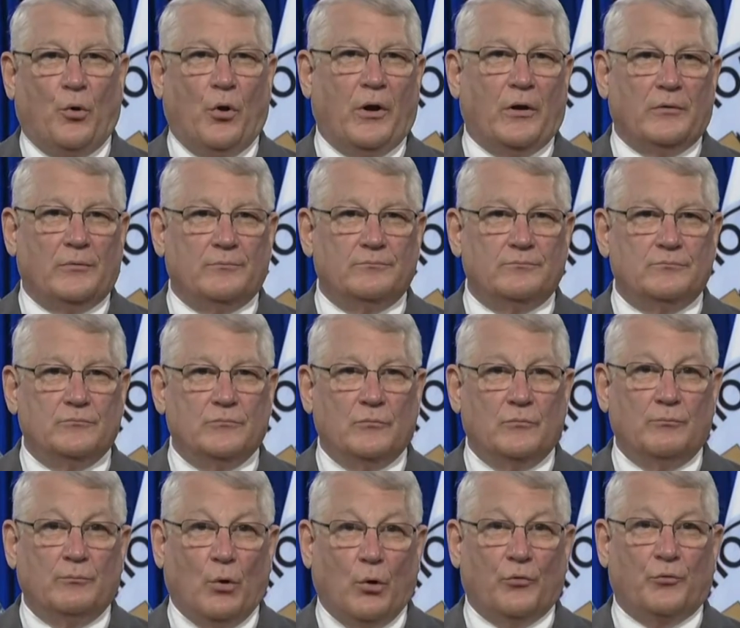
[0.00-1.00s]
Point.
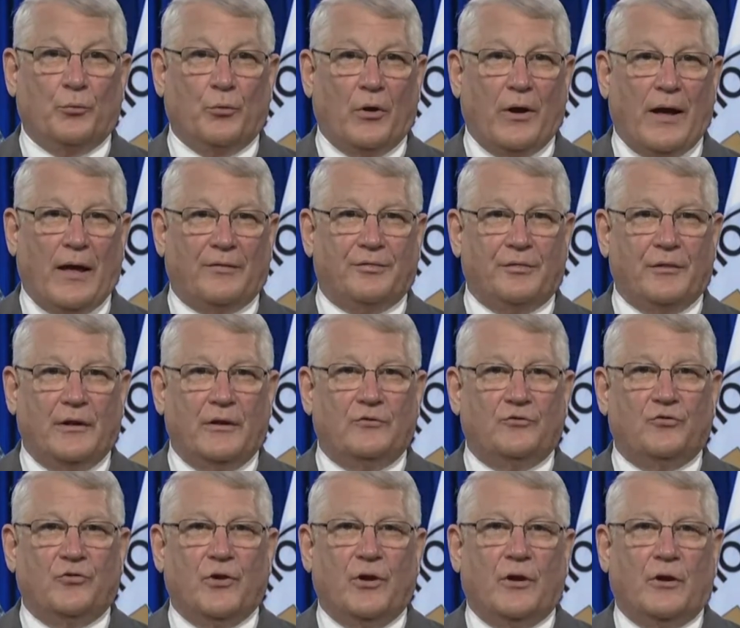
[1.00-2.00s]
Both were
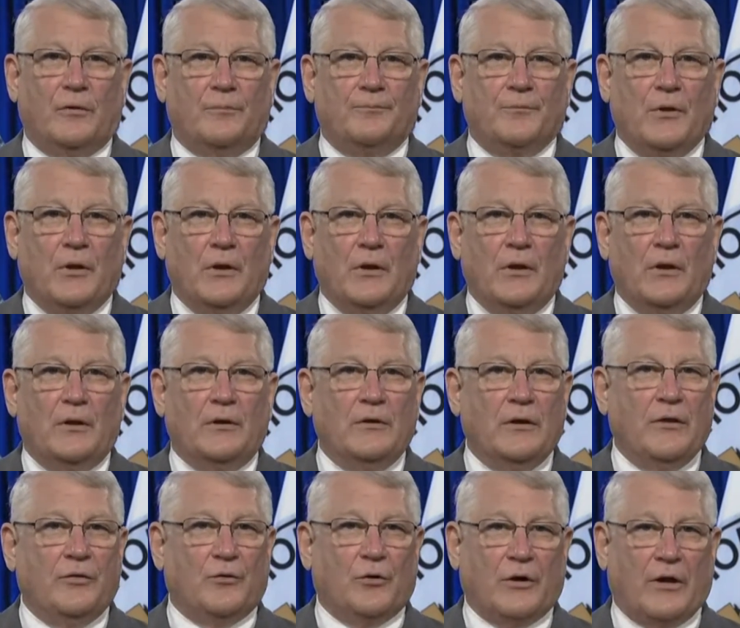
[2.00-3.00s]
athletes there.
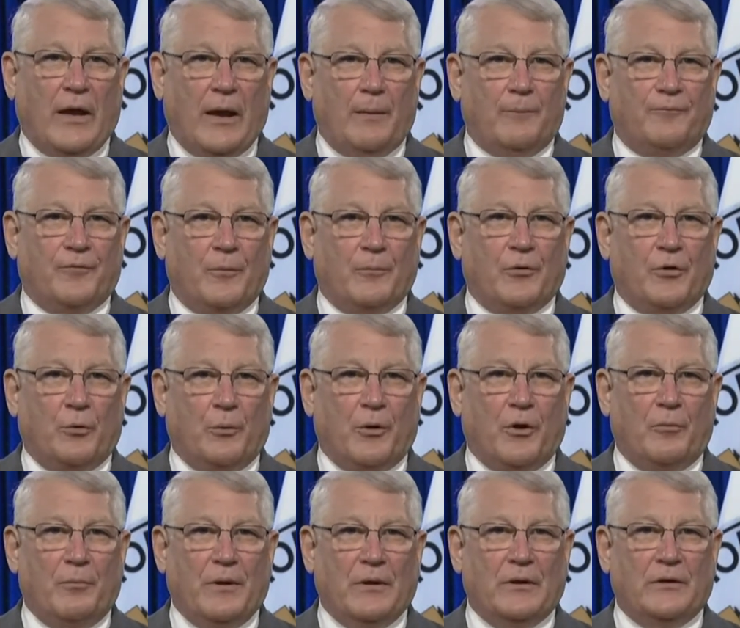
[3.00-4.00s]
Neither came from
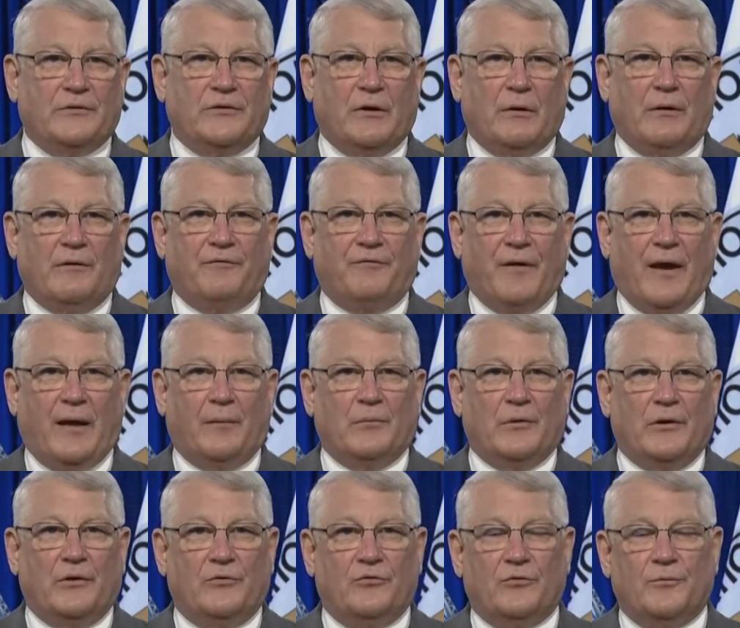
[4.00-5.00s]
career military
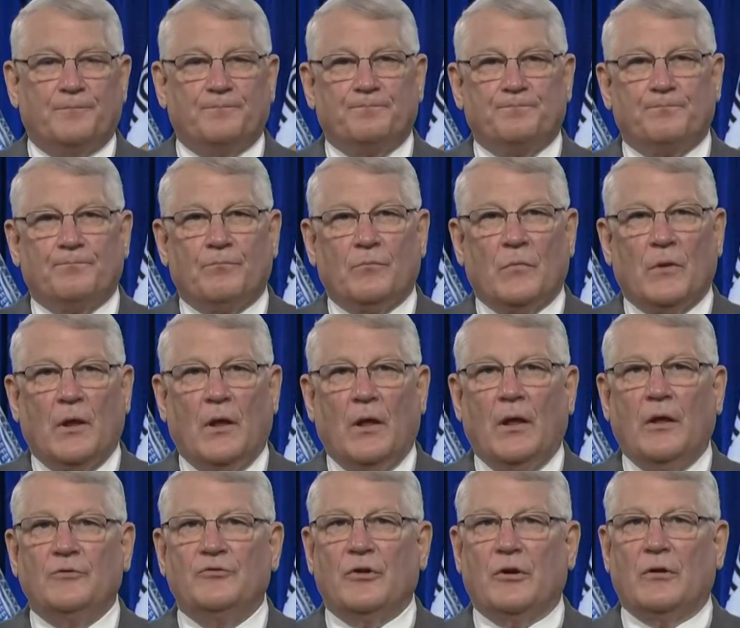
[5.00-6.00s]
families.
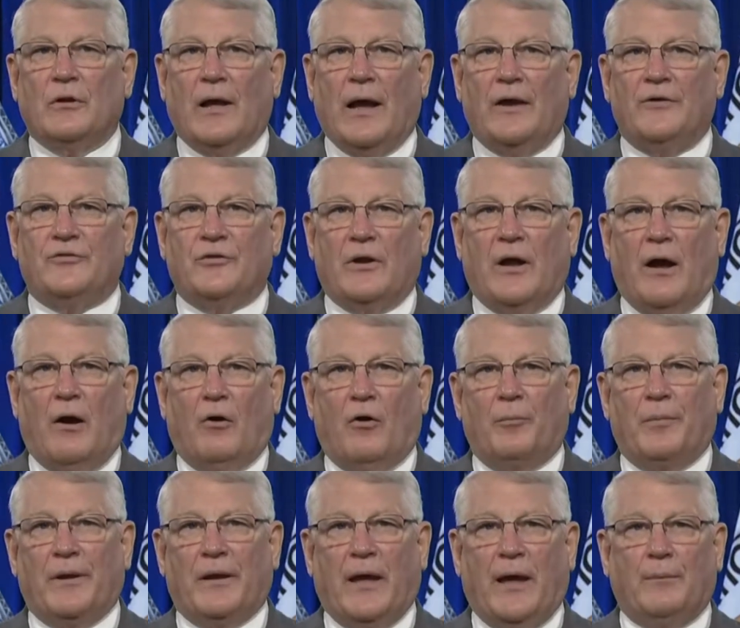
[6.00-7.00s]
General Eisenhower
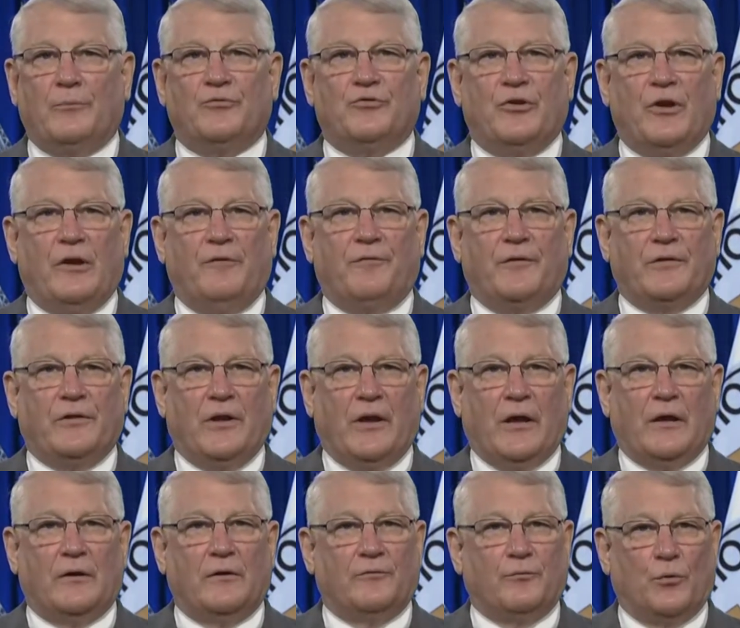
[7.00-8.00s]
became chief at the
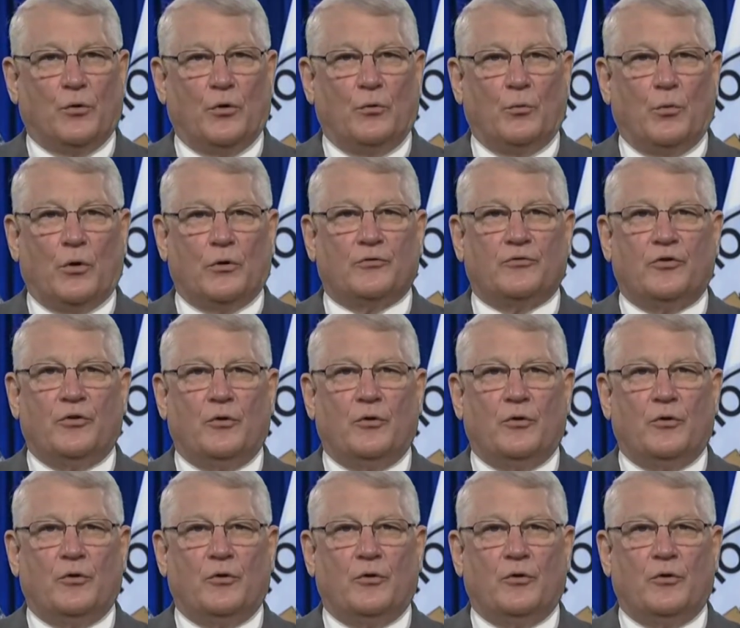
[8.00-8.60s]
end of World War II